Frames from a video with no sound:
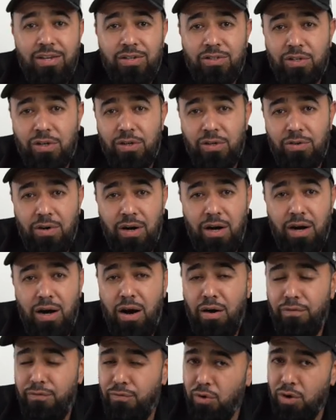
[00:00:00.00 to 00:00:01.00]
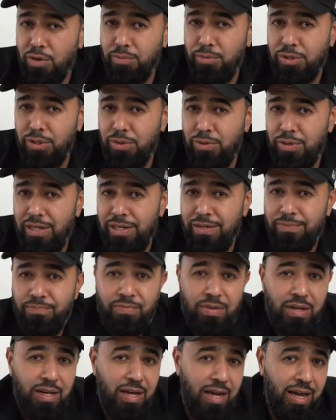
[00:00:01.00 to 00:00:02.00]
So affordable
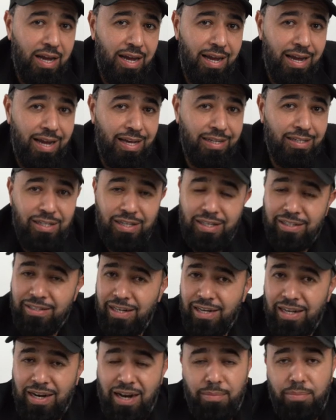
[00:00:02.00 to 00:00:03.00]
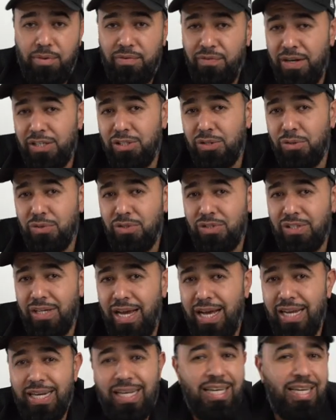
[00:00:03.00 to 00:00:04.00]
unit, and you can take it on a professional
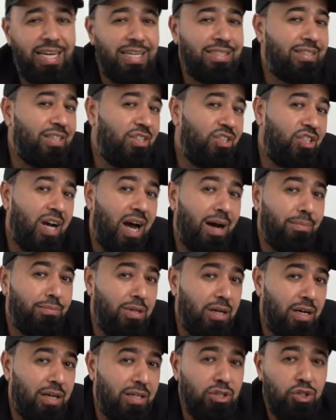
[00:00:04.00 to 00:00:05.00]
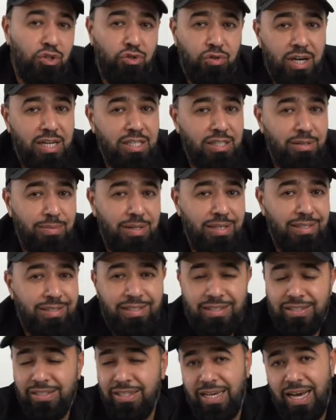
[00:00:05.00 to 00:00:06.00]
set, gets the job done,
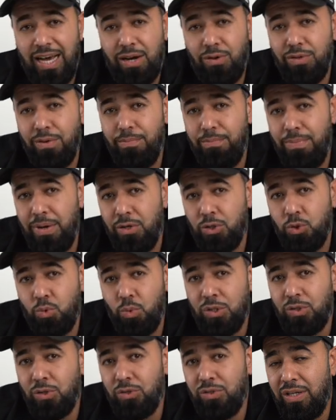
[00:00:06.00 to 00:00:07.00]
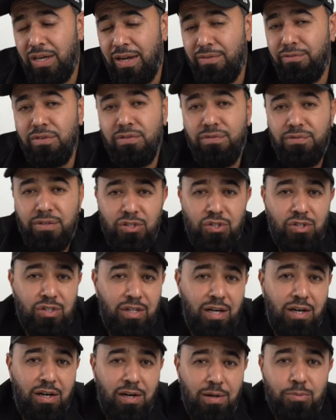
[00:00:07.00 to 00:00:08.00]
transmits, you got all the bells, whistles, and every feature
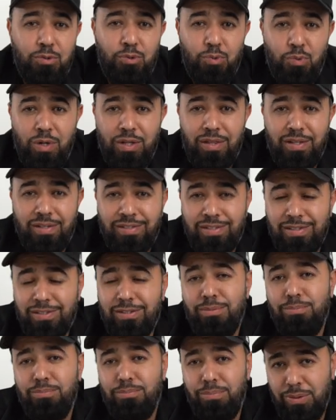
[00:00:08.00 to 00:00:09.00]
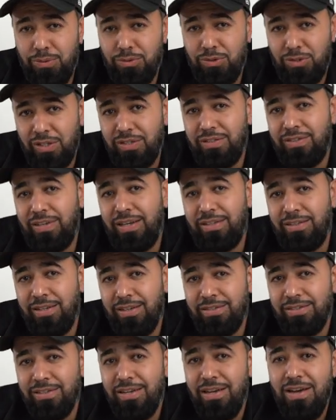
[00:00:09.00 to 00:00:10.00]
that comes with a system built just like
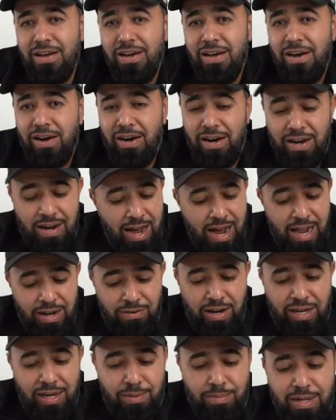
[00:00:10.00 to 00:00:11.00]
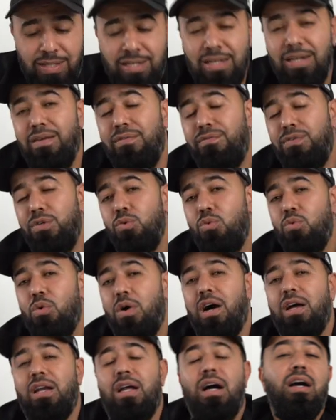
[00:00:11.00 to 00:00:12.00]
this. All right, highly recommend it. If you
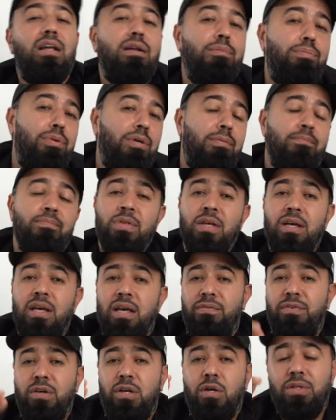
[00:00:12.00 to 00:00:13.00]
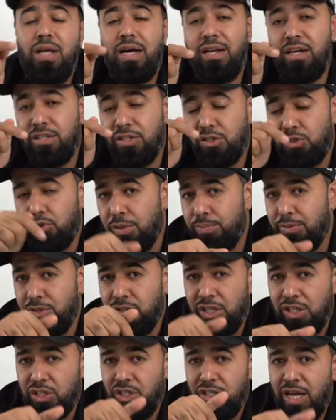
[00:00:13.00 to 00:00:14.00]
want, I'm gonna put, if you go down to the description
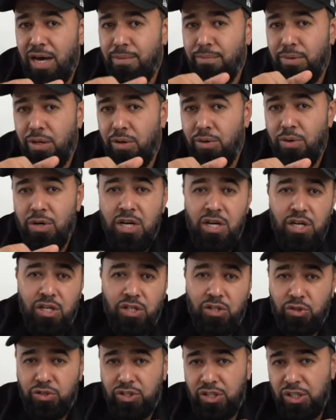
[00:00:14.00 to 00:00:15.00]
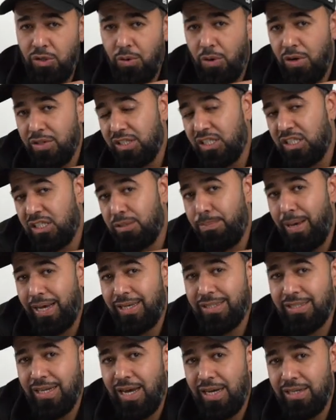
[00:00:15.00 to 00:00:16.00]
section down below, you'll see all the
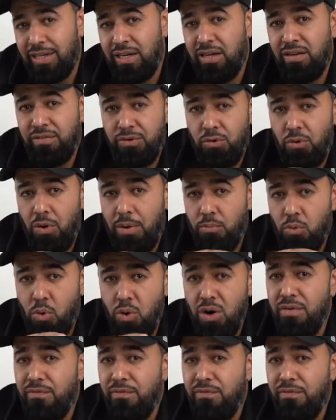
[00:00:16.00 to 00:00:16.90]
specs on it, and if you want more